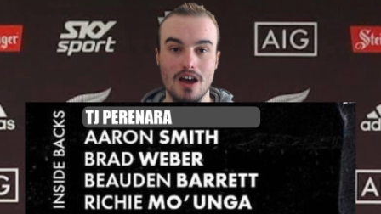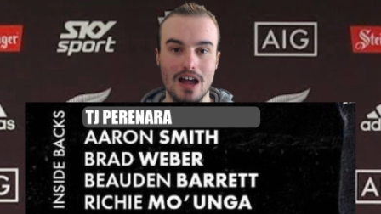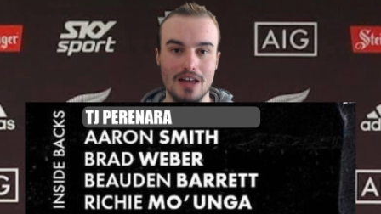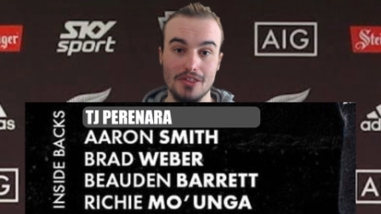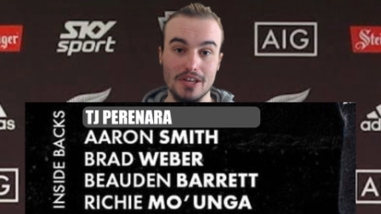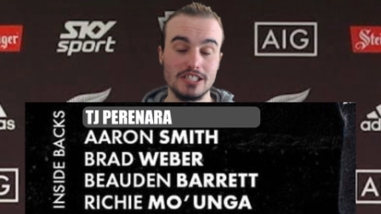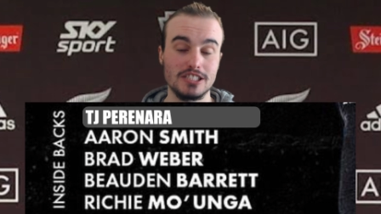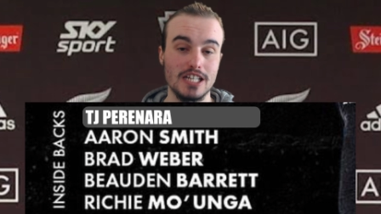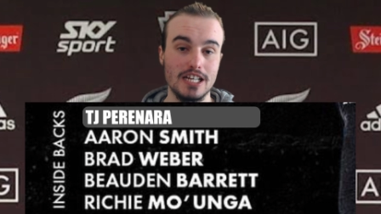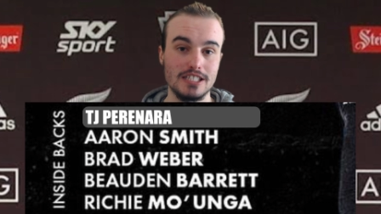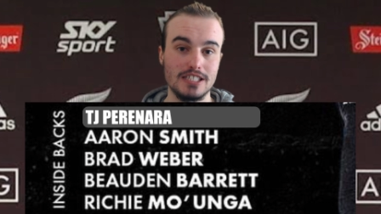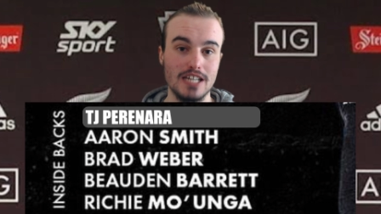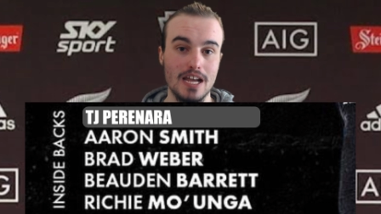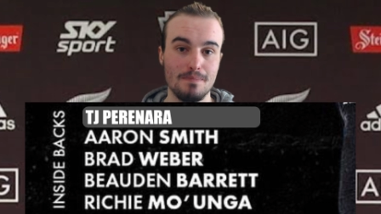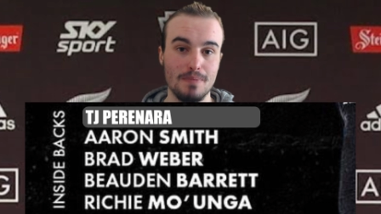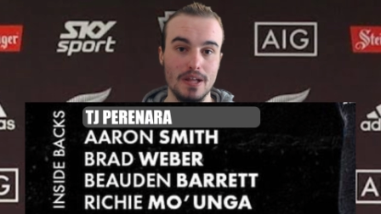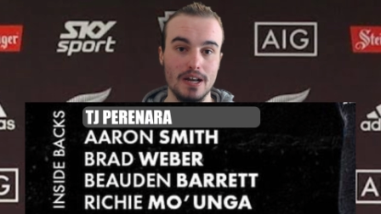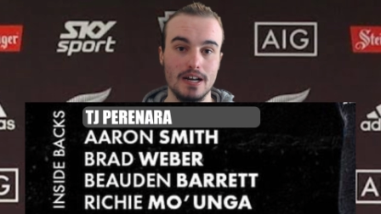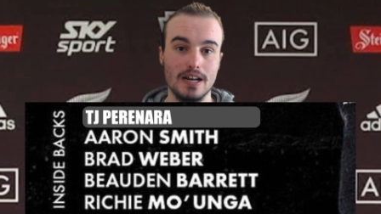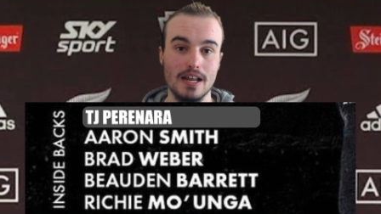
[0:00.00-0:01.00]
I think
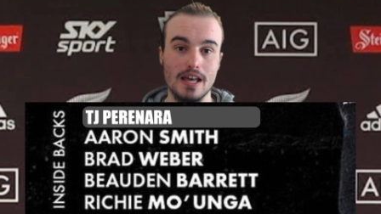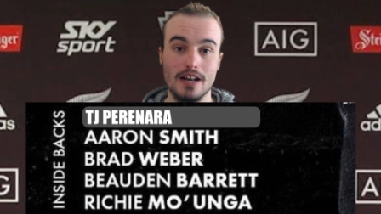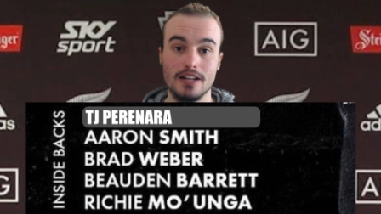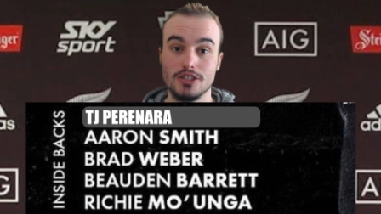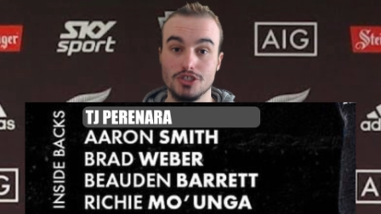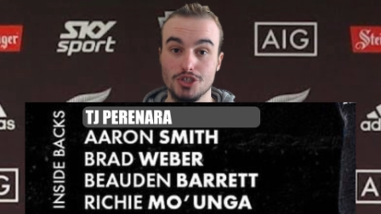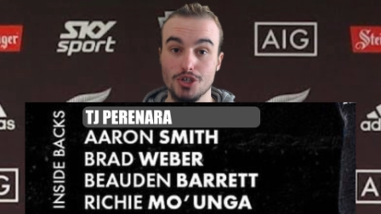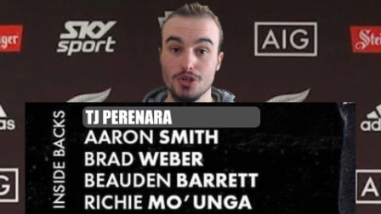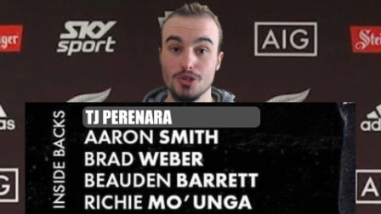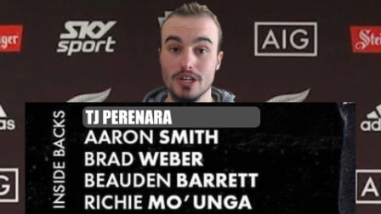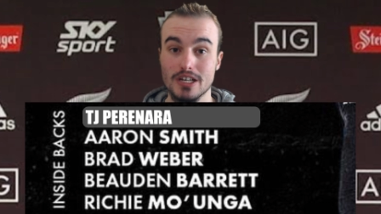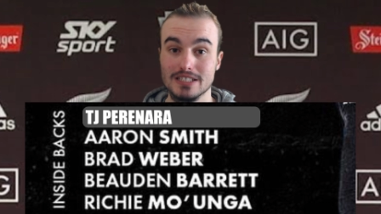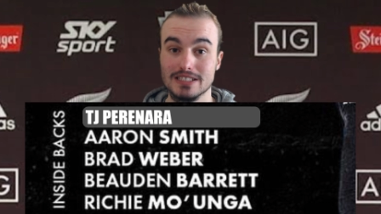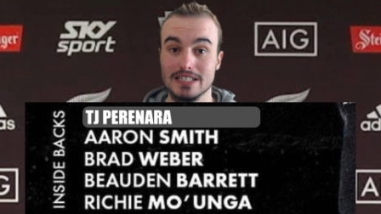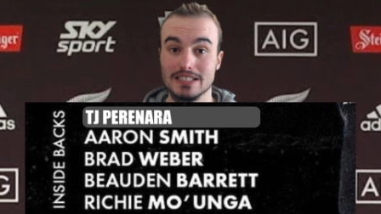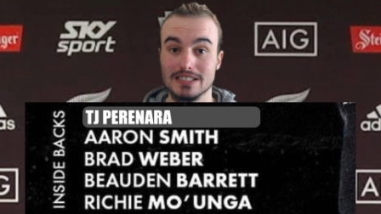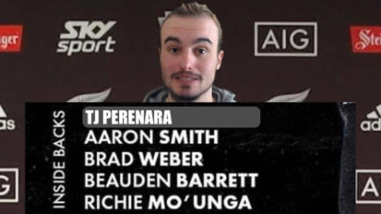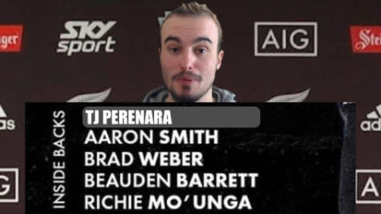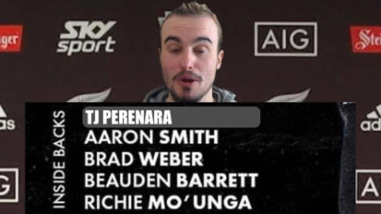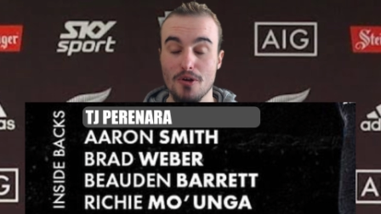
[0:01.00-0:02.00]
TJ Perenara, due to his
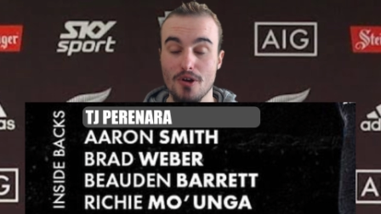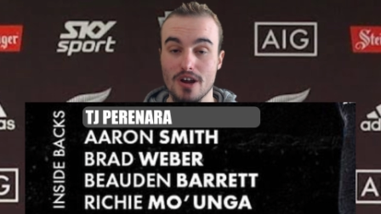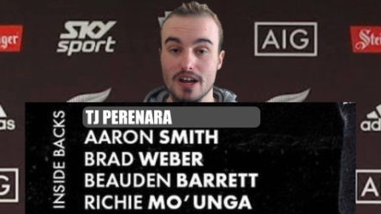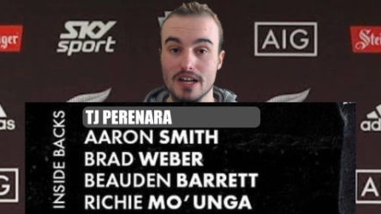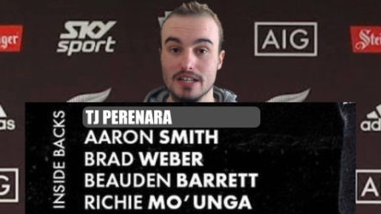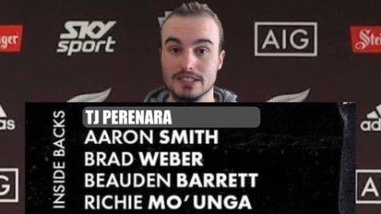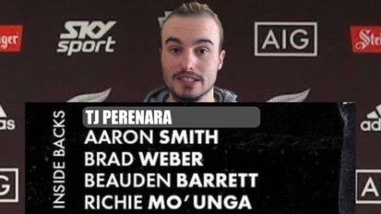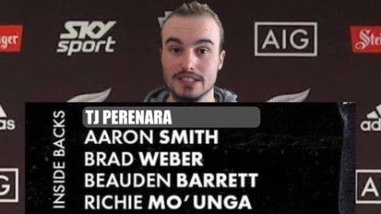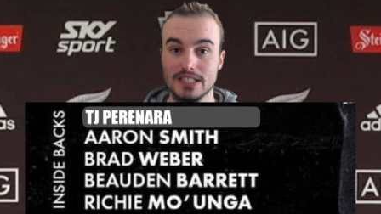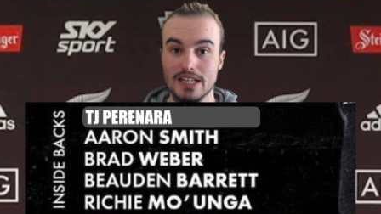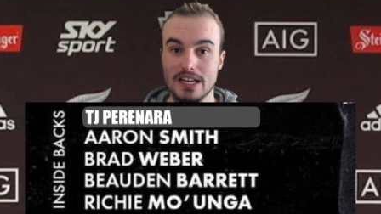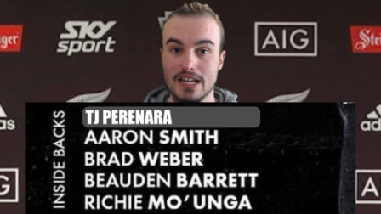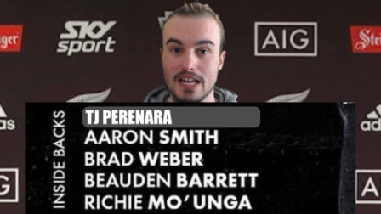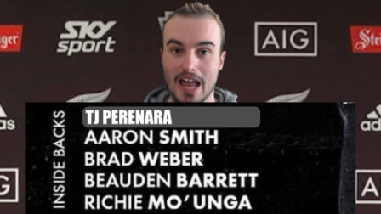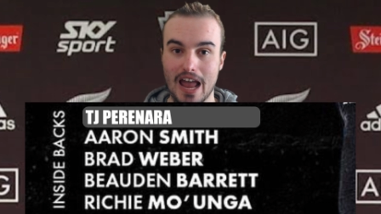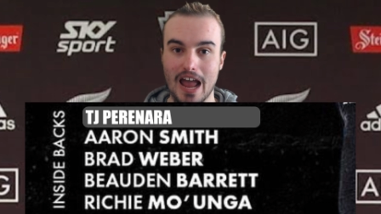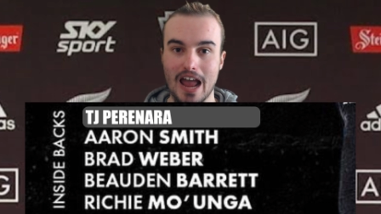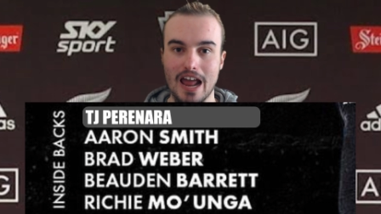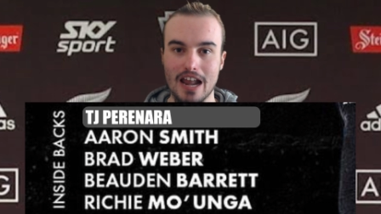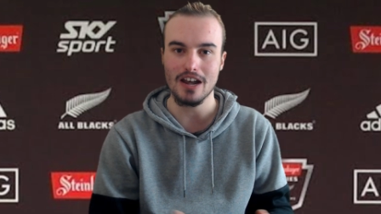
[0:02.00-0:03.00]
experience,
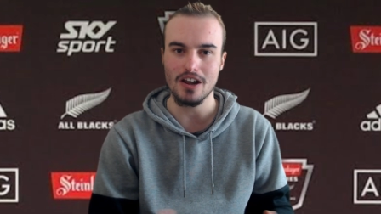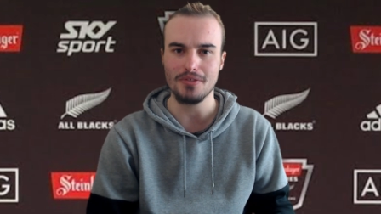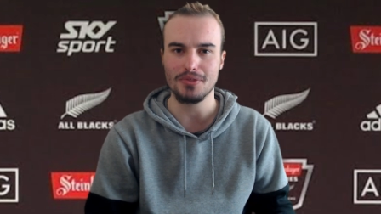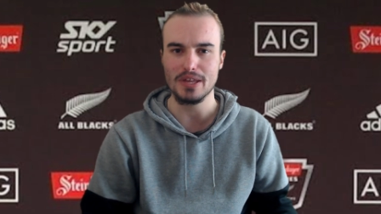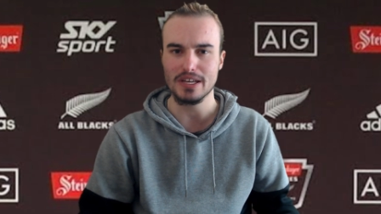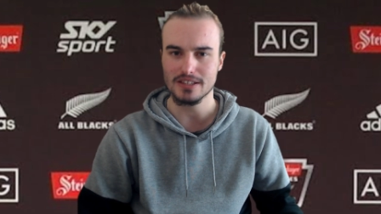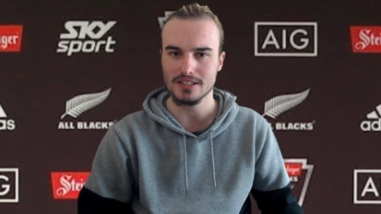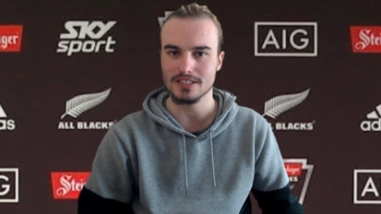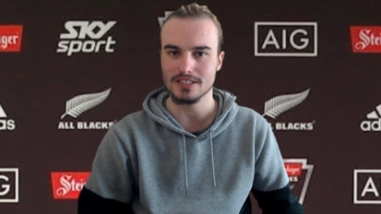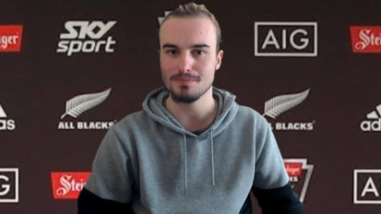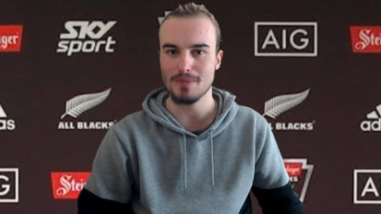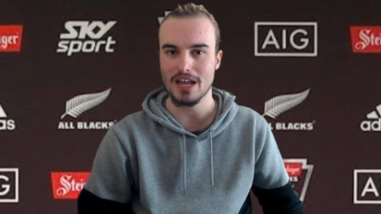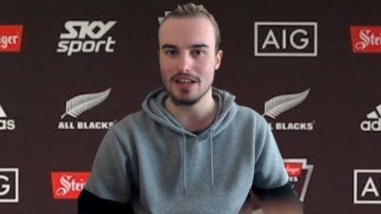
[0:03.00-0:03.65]
and I think this